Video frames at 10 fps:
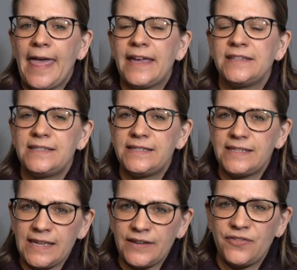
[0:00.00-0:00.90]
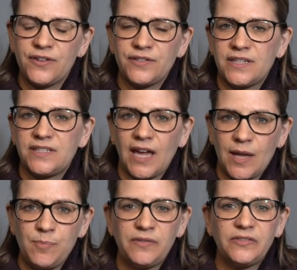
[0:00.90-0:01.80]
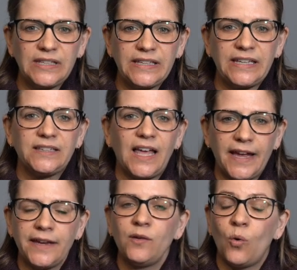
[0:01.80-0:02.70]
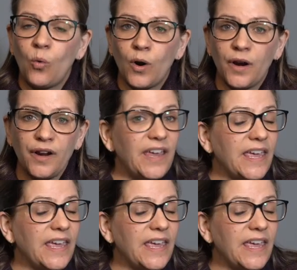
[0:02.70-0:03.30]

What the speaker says: and see if there's a type of leading line or